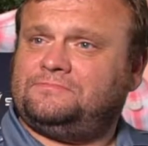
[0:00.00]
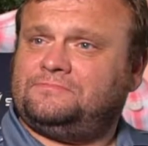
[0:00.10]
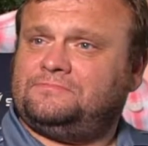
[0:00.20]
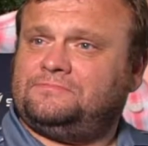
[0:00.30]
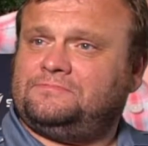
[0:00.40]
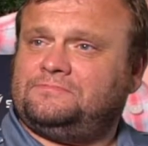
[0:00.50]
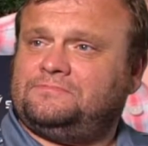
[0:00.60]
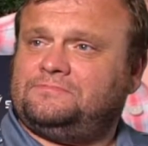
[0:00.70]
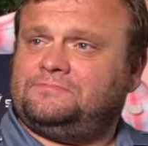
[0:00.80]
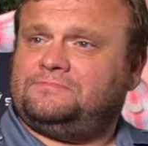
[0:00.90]

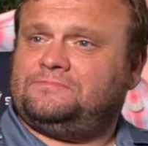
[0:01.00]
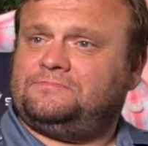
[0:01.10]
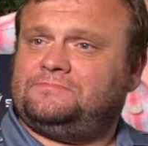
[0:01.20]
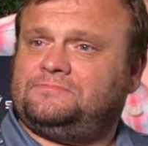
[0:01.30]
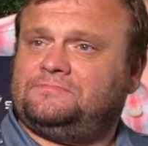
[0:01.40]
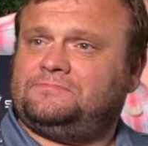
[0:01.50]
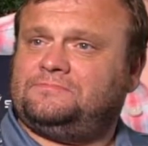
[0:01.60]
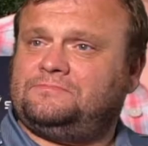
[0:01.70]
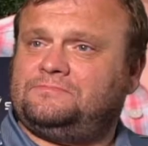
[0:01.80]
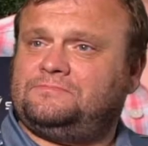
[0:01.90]

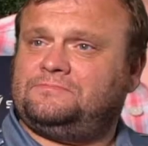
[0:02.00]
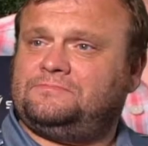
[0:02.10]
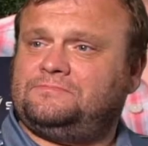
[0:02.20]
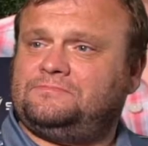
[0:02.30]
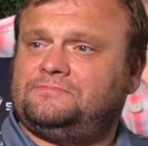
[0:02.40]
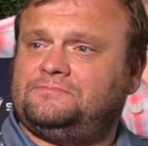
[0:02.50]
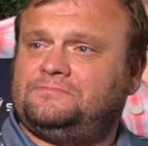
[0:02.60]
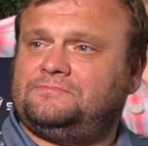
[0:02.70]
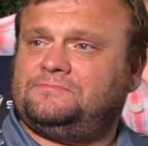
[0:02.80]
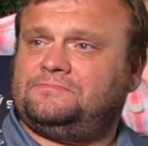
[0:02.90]

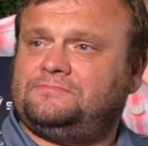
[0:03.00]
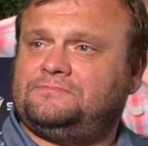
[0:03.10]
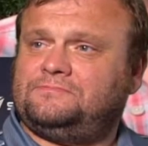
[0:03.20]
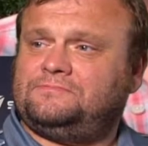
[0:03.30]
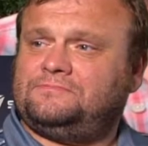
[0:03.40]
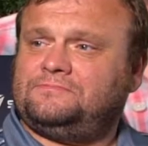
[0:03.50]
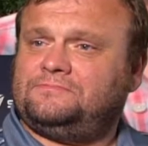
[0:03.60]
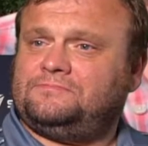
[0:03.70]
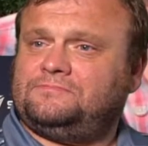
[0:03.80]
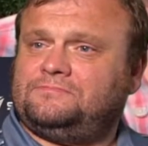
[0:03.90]

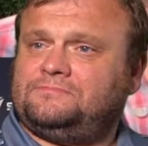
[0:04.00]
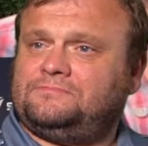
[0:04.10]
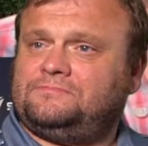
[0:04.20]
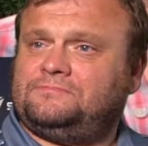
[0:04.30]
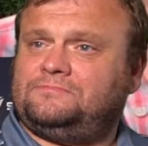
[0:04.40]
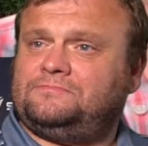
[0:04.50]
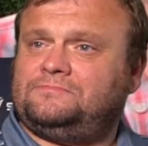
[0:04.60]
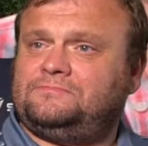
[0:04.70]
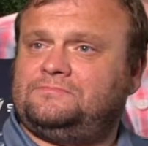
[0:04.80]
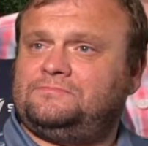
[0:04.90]

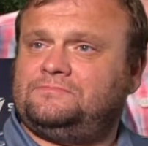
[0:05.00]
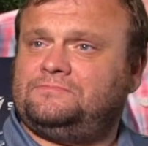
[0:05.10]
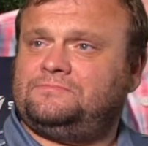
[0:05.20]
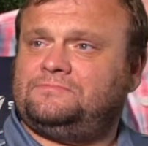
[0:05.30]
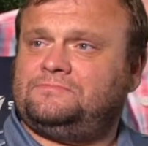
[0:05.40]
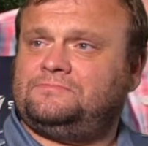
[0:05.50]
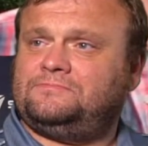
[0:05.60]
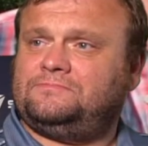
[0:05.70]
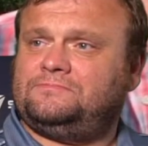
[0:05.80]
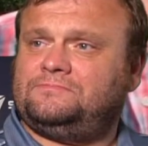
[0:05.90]

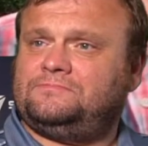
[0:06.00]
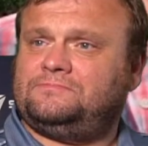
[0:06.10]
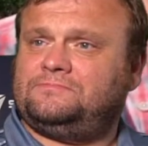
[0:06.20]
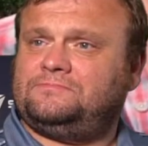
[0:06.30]
The person shown says nothing.